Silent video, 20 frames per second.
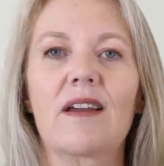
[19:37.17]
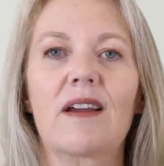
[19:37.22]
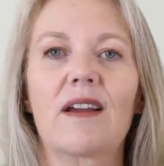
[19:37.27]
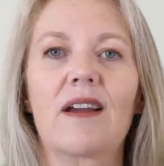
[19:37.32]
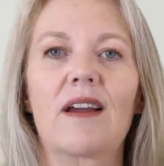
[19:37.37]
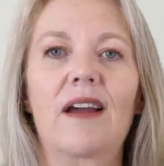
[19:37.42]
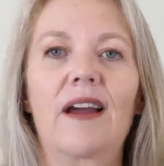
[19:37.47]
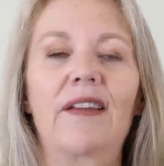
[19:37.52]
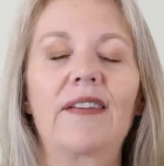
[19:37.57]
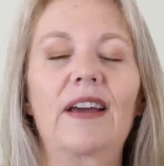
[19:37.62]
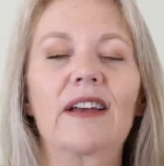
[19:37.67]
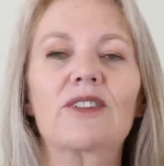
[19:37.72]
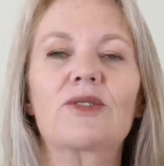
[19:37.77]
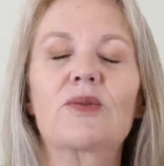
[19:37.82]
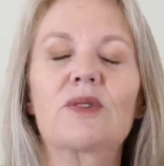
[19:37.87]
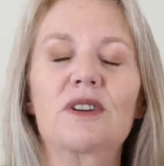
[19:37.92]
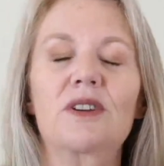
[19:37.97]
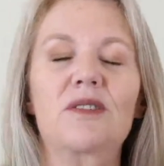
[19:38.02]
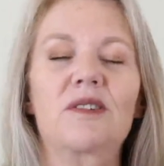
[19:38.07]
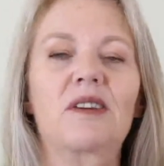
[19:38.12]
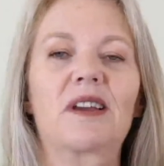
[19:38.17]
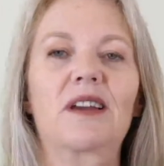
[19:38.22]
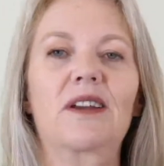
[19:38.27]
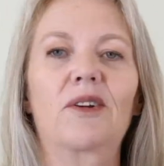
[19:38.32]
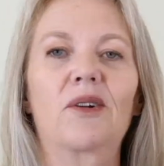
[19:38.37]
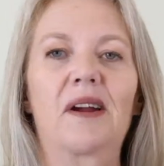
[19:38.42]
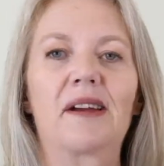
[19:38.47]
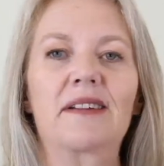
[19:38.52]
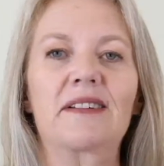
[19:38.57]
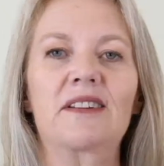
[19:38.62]
And that's what you get
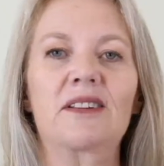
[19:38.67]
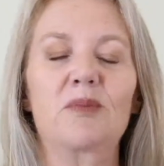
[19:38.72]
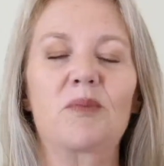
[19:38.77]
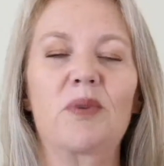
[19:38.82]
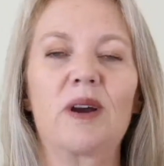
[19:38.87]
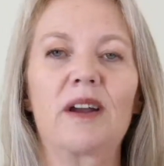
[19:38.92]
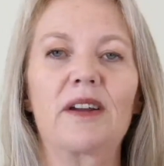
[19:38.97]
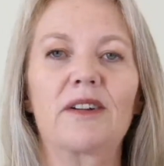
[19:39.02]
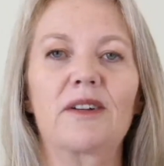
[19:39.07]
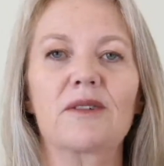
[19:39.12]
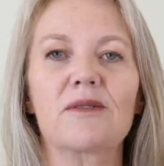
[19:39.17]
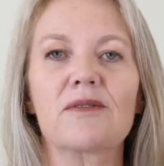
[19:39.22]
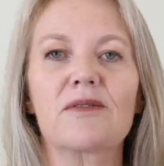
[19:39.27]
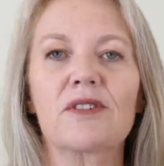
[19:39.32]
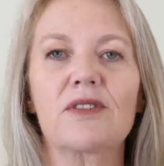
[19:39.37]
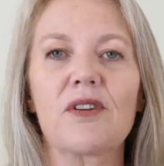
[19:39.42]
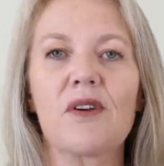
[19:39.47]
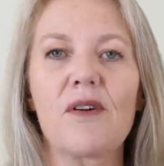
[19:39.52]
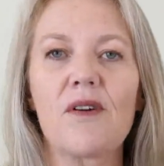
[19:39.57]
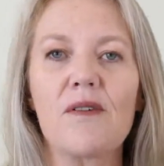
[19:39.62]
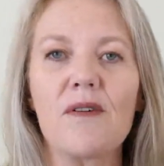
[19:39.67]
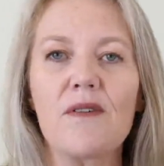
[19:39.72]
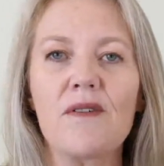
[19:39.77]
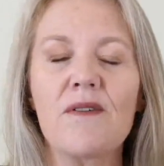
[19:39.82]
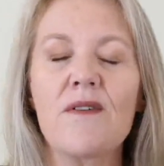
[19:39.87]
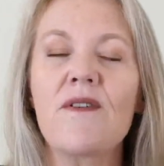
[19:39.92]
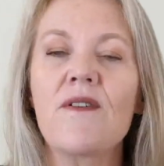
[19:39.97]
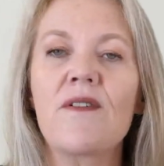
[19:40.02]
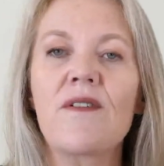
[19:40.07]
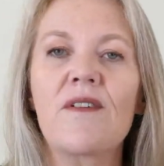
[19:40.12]
granted by your own soul.
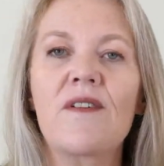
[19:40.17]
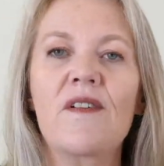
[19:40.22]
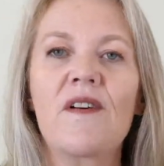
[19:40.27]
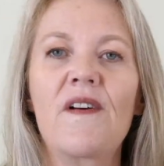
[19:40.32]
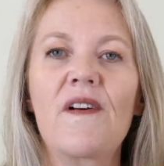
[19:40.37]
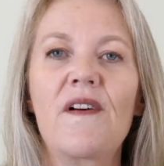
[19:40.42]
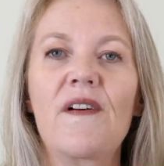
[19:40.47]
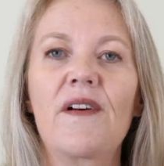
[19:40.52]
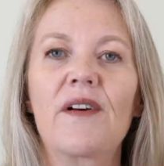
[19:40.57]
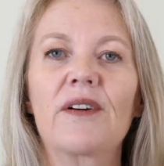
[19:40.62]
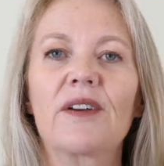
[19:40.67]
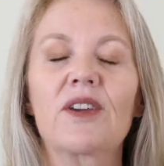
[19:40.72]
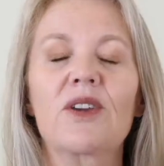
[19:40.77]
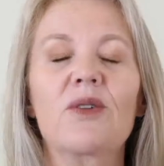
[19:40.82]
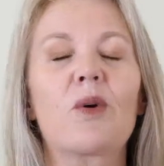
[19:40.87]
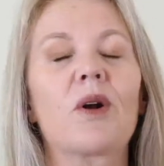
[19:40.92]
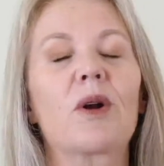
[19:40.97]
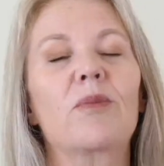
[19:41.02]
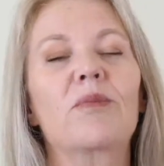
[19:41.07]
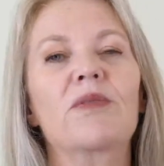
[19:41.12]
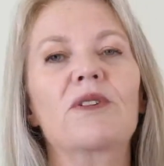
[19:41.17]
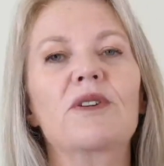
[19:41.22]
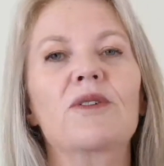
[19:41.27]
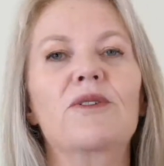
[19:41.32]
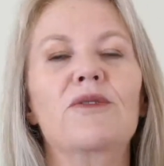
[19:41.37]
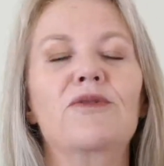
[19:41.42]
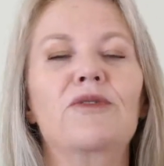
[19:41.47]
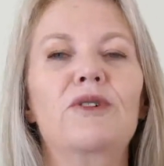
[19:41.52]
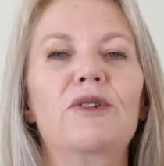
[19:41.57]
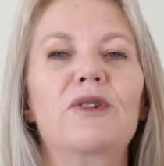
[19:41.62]
You are
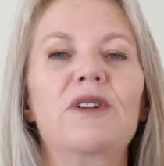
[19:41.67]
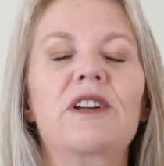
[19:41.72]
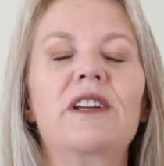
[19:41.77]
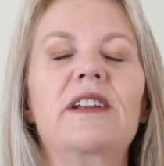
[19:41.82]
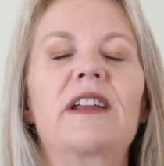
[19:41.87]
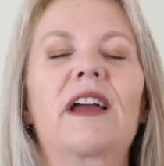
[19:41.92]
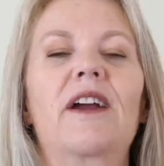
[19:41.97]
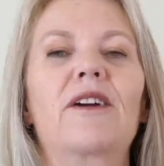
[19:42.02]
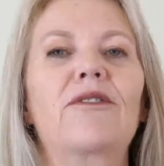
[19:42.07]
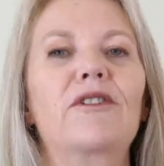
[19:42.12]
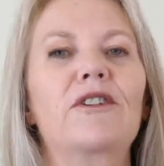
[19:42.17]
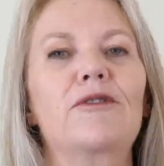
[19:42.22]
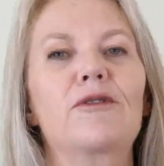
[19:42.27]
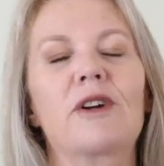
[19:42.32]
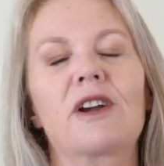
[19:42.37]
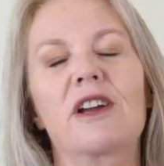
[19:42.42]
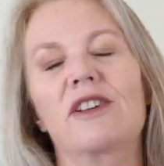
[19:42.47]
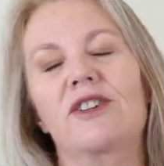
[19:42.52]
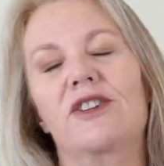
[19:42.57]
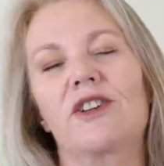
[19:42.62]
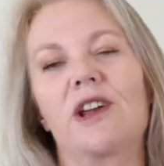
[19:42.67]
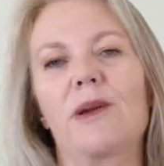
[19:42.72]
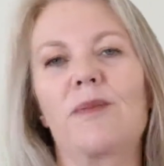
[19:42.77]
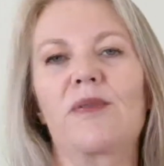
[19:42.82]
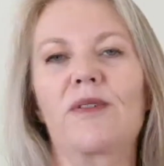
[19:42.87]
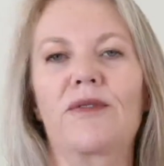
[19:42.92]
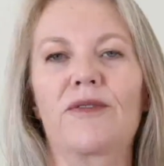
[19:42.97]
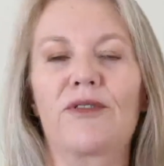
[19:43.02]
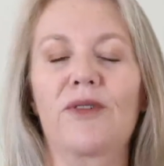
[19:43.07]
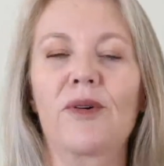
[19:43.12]
beautiful in every way, shape,
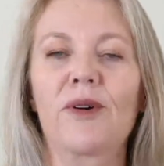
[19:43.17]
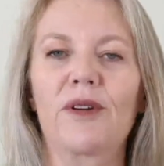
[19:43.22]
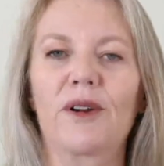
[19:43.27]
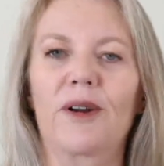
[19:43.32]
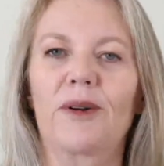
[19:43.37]
and form.